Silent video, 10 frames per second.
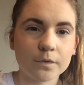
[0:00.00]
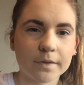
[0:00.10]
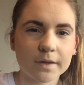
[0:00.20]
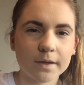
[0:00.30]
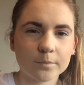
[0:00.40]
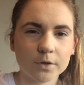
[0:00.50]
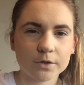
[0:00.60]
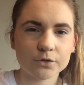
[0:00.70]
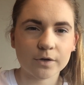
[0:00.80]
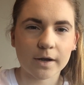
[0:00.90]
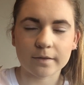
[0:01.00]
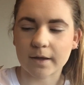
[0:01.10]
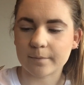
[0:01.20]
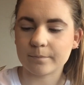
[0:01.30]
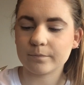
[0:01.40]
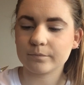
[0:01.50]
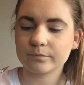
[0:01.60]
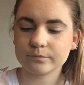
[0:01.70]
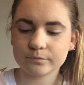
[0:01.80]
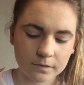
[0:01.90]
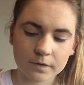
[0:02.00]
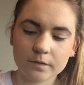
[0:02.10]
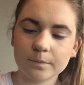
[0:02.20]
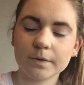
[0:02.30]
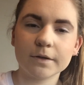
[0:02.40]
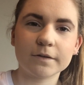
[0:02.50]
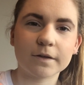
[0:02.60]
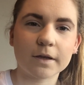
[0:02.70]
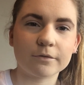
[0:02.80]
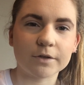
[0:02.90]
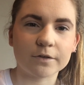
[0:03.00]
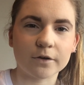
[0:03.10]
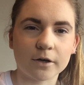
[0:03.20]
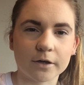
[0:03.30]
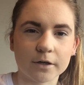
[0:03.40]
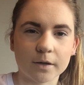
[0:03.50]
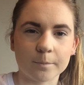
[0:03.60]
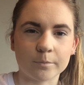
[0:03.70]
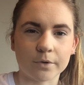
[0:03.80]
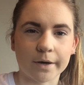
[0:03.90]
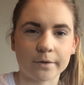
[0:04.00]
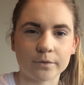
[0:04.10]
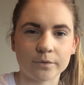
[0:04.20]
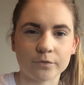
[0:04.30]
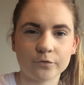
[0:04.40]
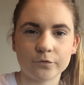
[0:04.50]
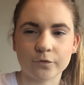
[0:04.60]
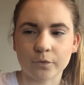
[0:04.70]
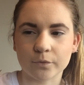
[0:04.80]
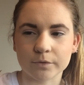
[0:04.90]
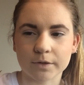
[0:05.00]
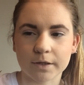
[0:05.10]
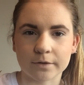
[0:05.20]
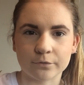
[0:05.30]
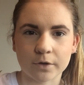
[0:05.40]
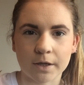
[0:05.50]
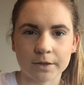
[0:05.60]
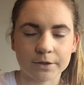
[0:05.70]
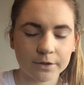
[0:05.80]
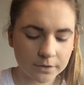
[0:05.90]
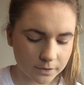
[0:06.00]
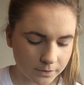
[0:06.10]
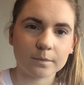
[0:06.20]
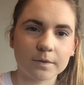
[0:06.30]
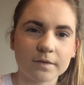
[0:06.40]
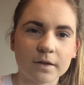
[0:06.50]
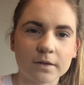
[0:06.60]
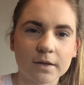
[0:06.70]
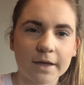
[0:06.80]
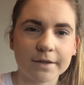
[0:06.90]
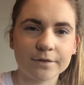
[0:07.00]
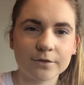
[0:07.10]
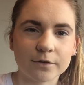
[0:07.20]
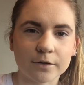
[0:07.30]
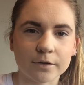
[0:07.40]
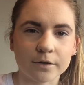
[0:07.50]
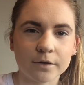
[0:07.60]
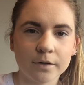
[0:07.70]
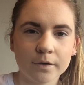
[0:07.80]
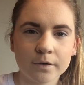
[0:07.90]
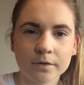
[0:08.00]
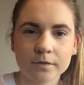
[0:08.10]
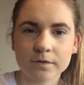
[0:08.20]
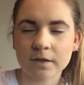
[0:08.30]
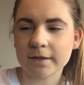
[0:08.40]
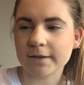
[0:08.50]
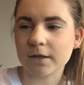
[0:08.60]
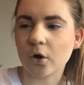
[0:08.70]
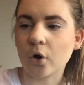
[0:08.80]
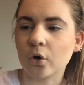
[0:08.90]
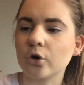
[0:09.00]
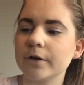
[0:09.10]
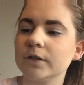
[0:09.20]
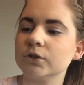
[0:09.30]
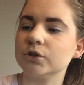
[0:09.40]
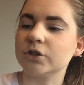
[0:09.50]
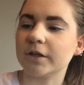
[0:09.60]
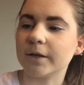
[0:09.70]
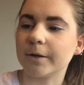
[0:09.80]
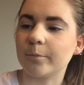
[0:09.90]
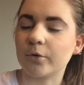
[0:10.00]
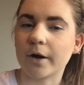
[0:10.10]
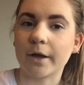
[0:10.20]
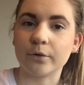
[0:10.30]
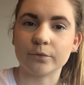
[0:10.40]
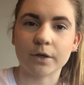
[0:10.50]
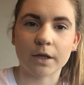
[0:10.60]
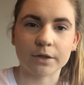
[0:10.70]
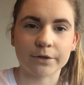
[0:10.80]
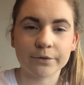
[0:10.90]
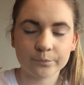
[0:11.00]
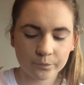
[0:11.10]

So I think I'm going to try them. This one is kind of a dark brown fawn kind of colour. This one's a lighter, slightly orangey brown colour.